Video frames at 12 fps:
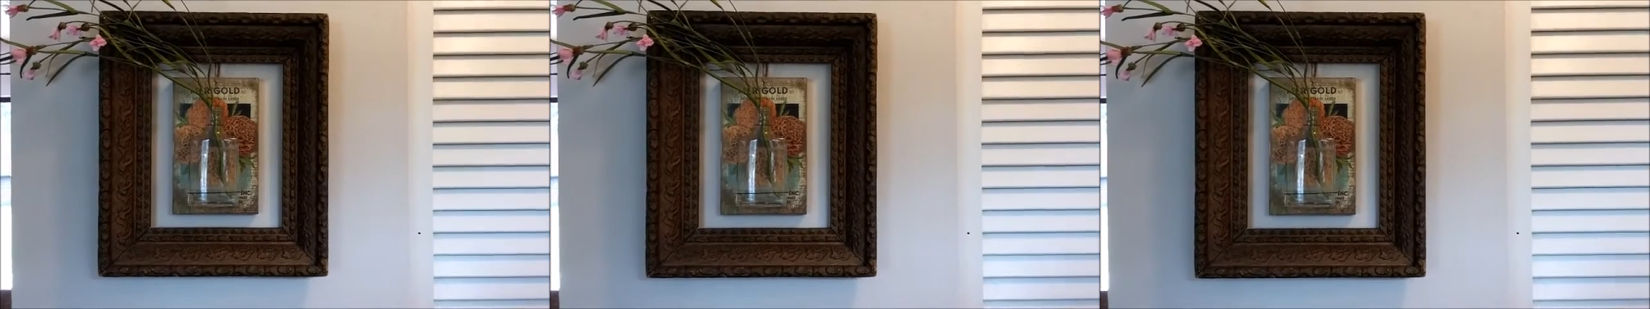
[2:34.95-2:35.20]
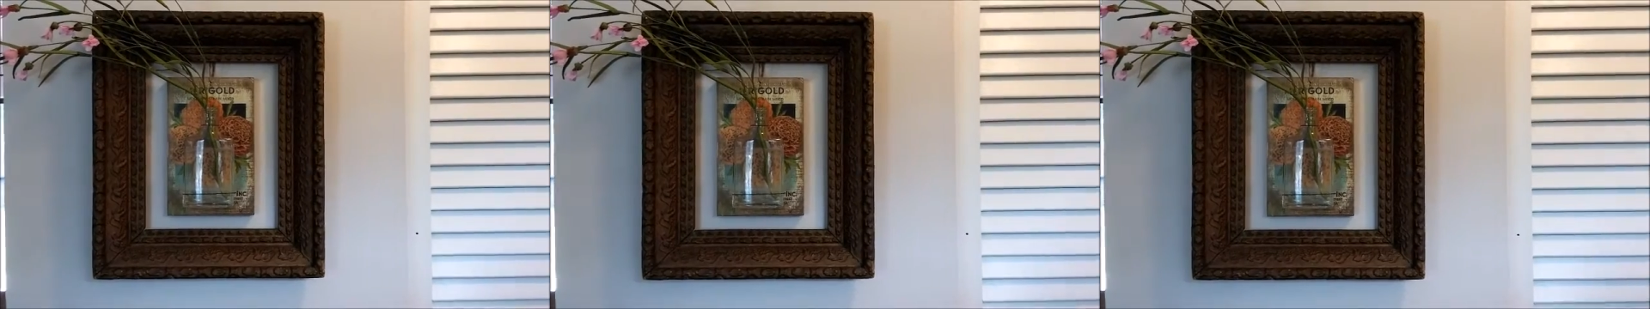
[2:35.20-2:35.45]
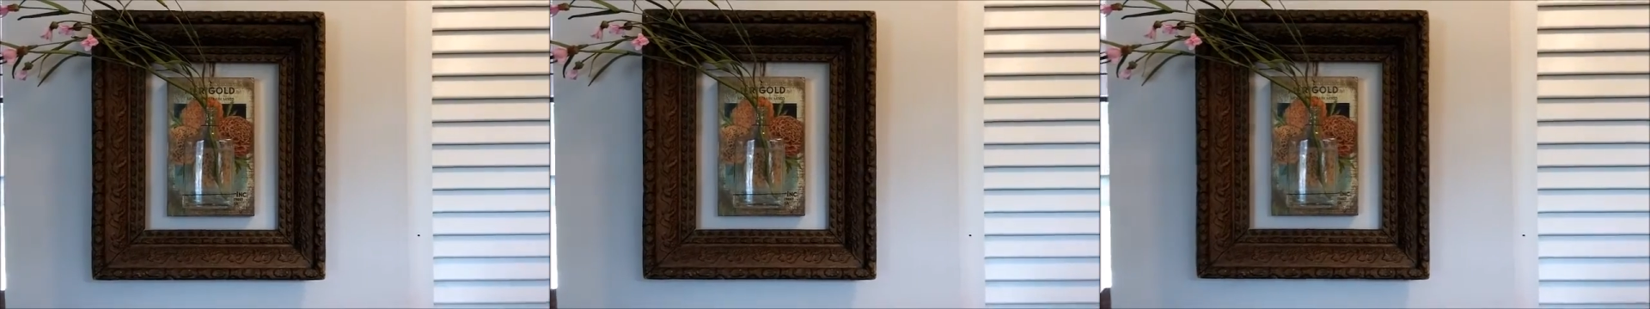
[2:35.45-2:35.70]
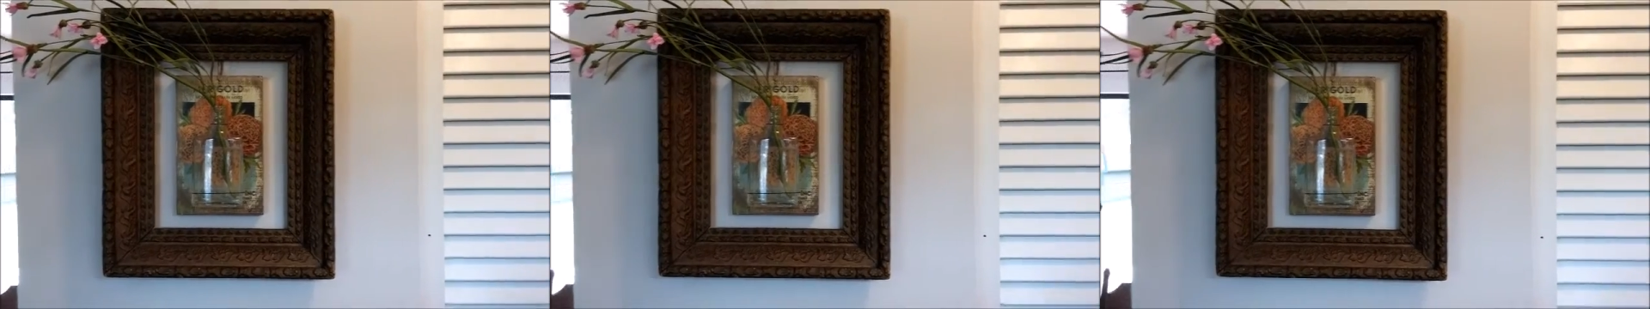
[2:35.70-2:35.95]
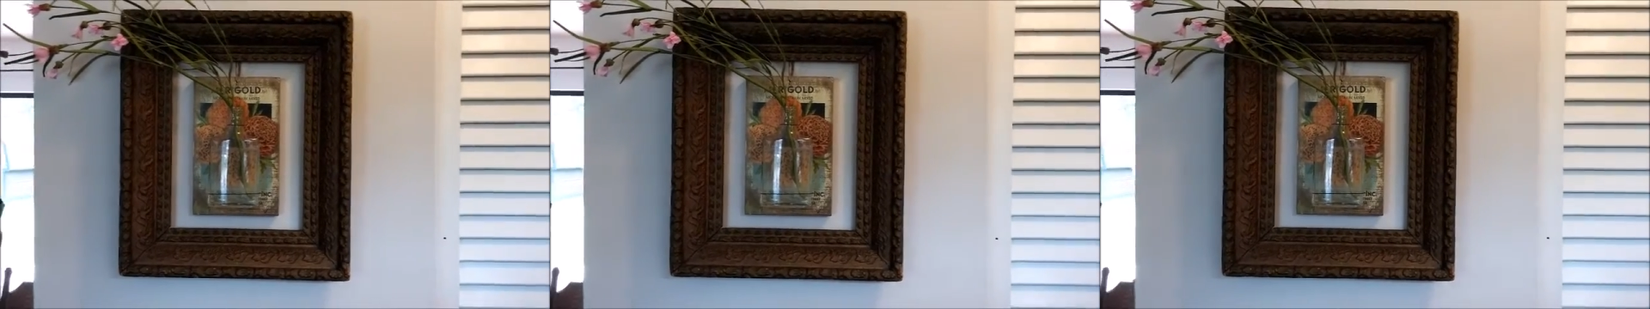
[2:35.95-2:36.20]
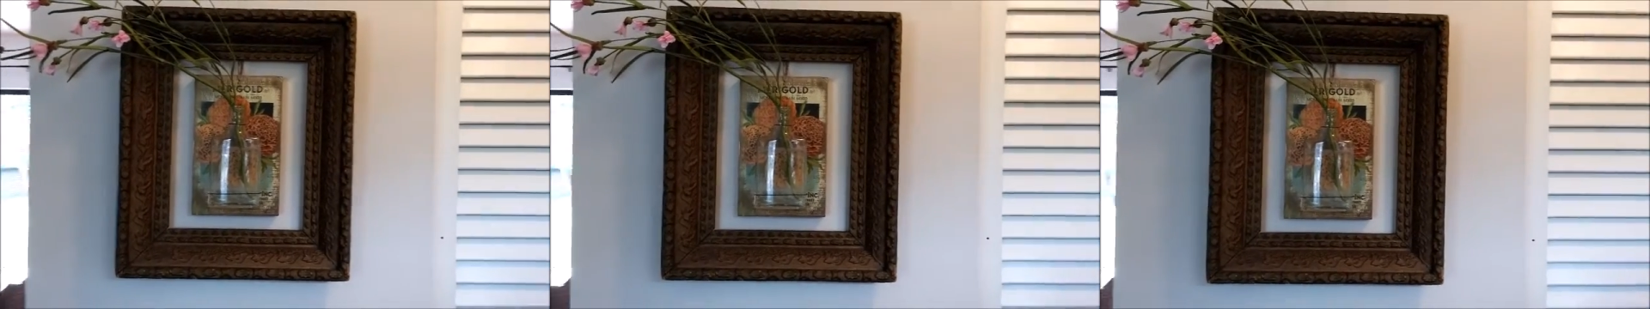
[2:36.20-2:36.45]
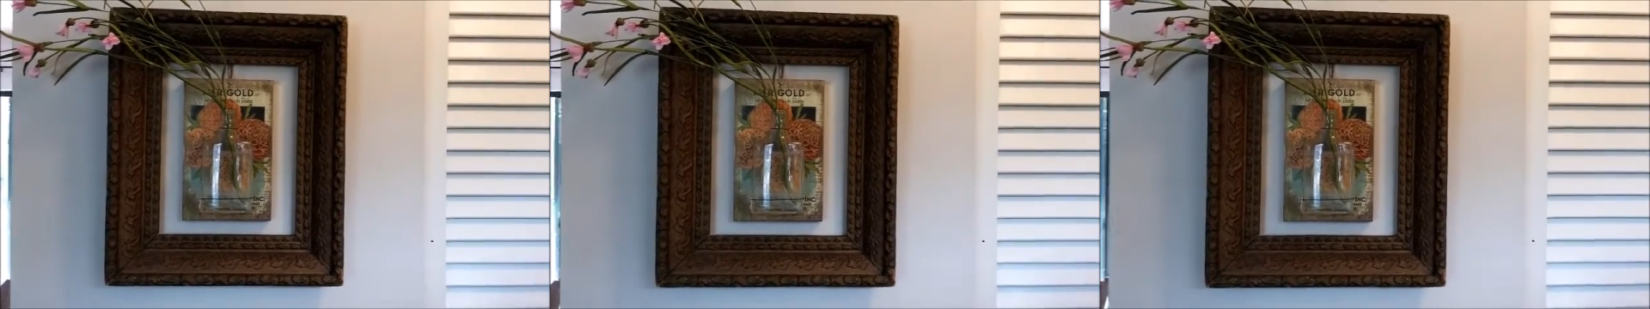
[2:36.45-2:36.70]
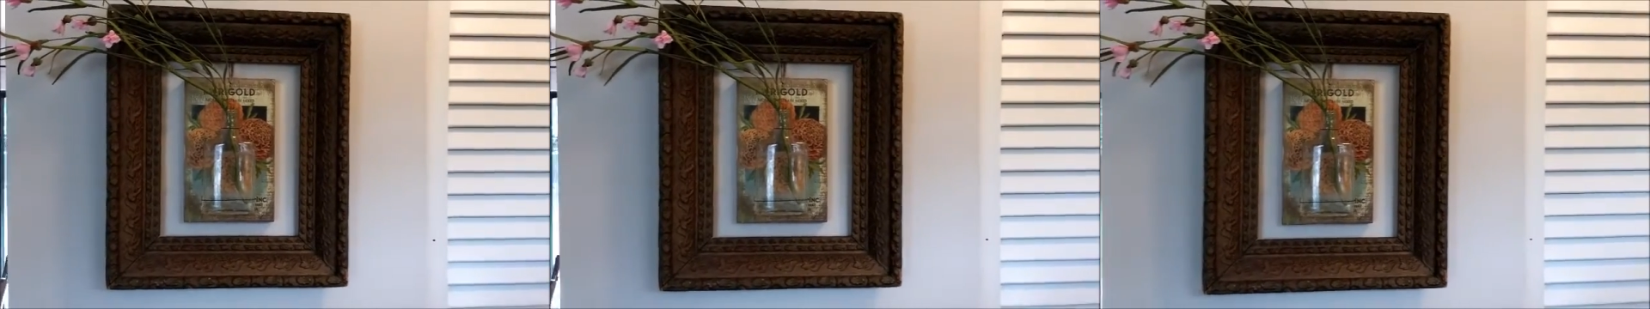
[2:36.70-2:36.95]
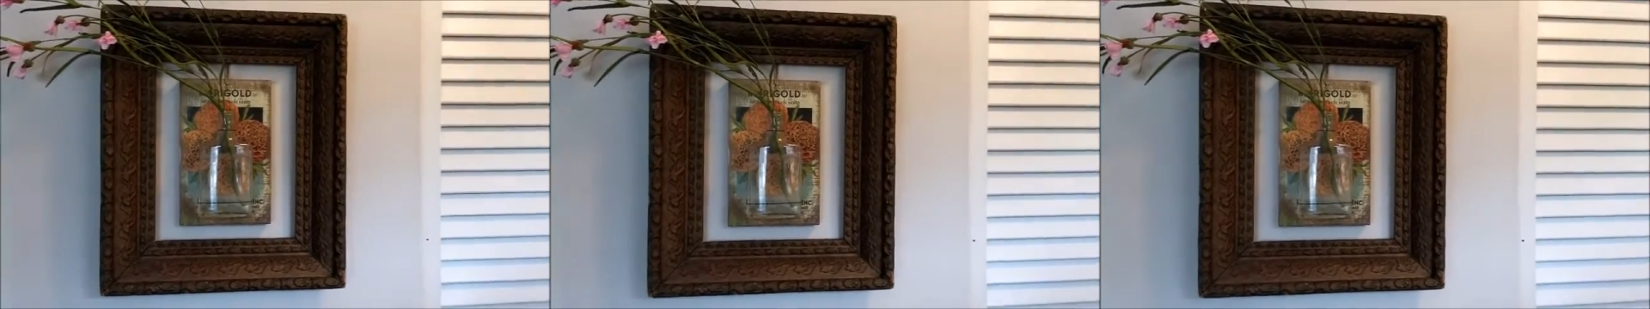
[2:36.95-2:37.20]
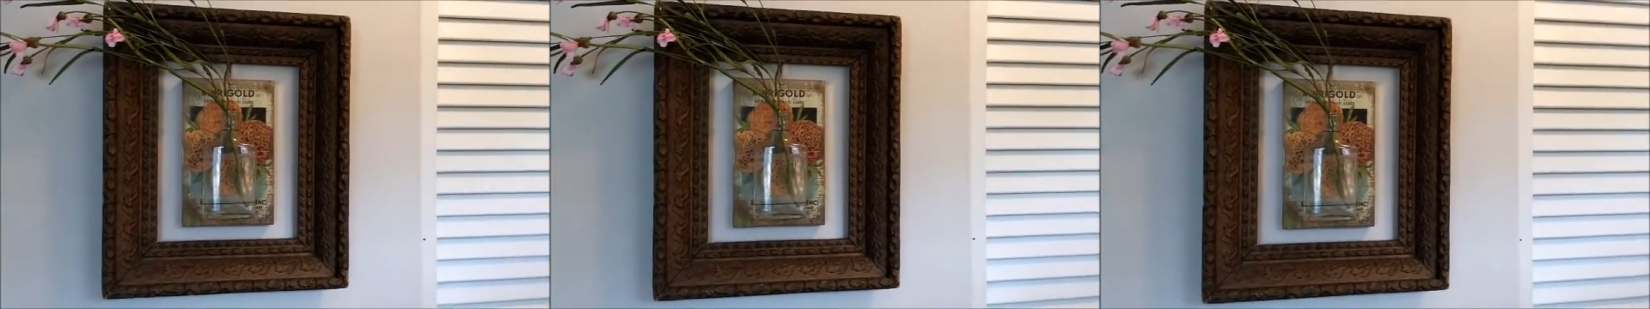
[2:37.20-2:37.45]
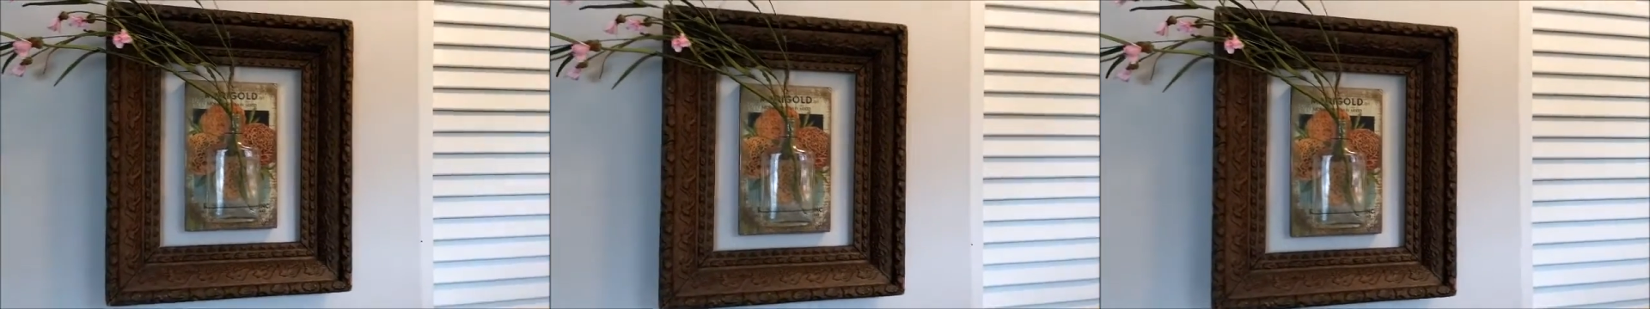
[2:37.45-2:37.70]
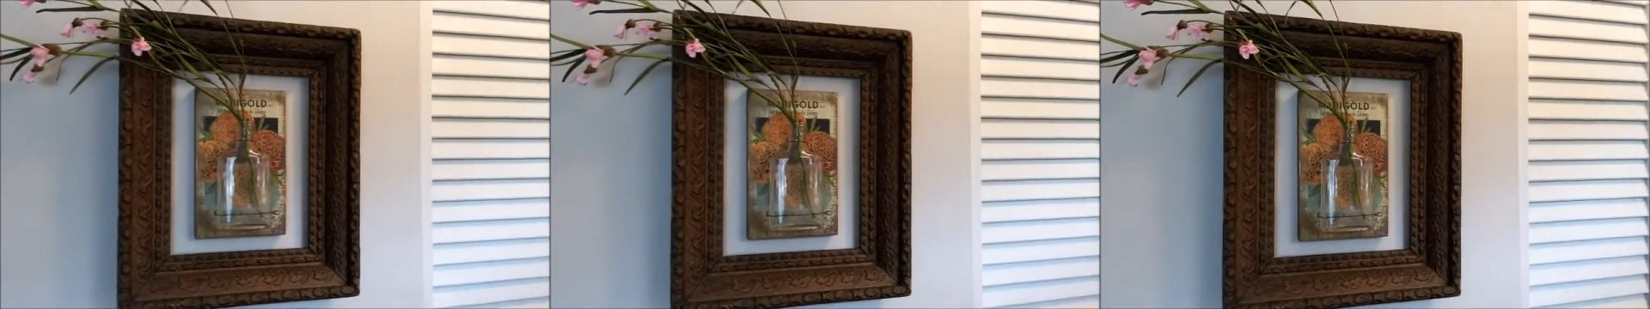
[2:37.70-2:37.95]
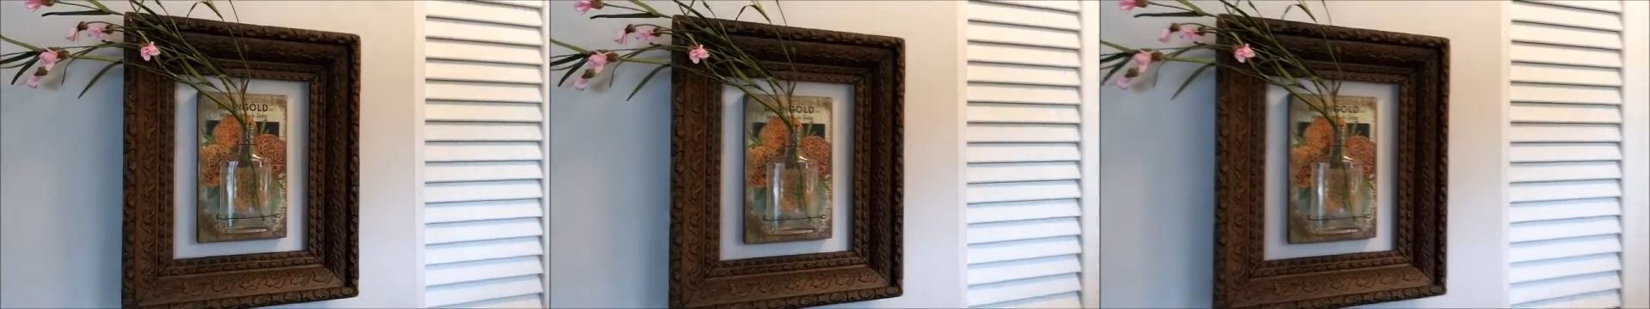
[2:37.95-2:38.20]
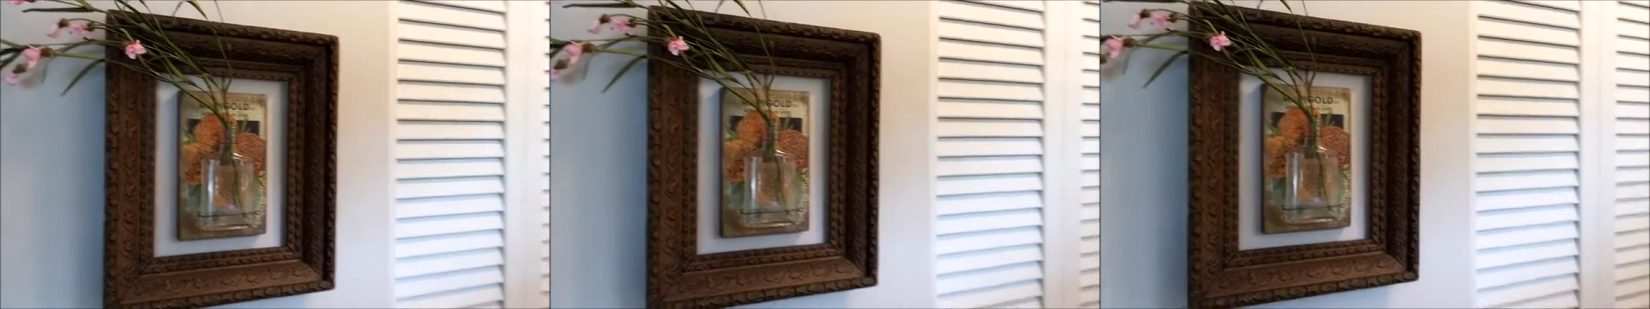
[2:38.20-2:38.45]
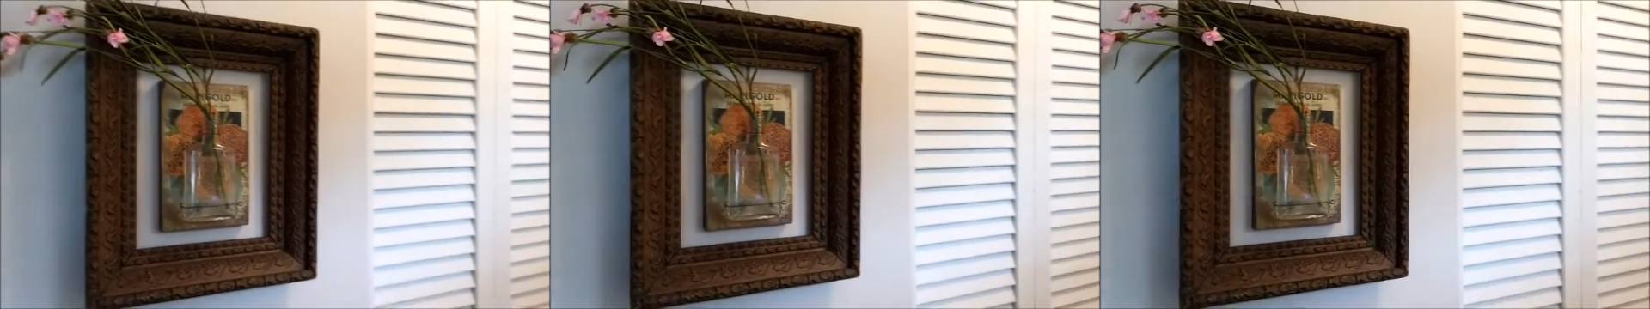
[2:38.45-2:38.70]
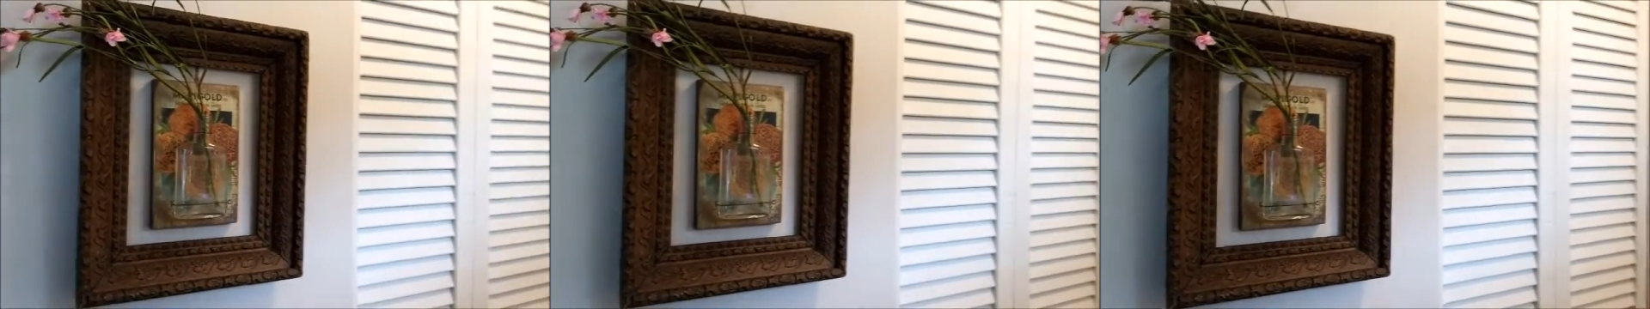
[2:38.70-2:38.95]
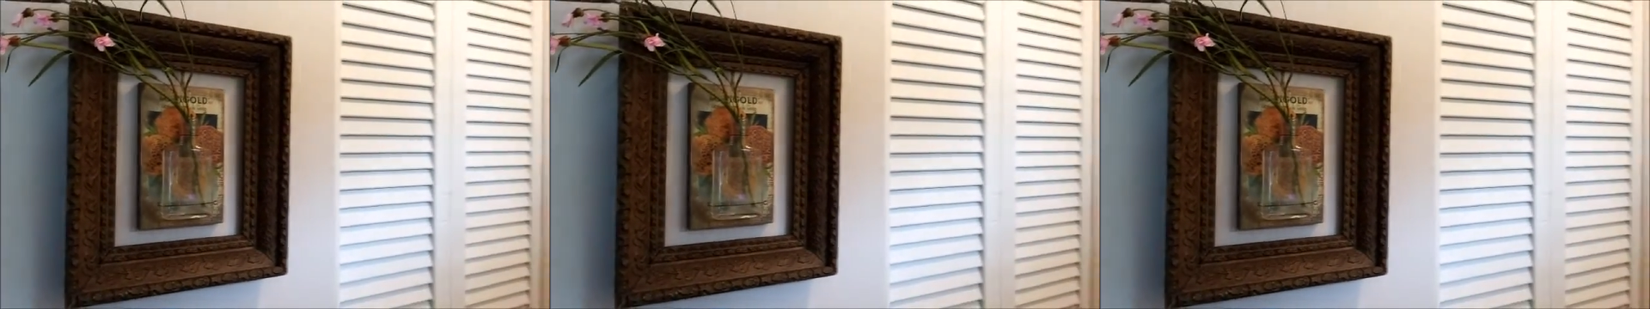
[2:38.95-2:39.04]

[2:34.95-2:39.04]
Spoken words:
[unreadable: no face in view]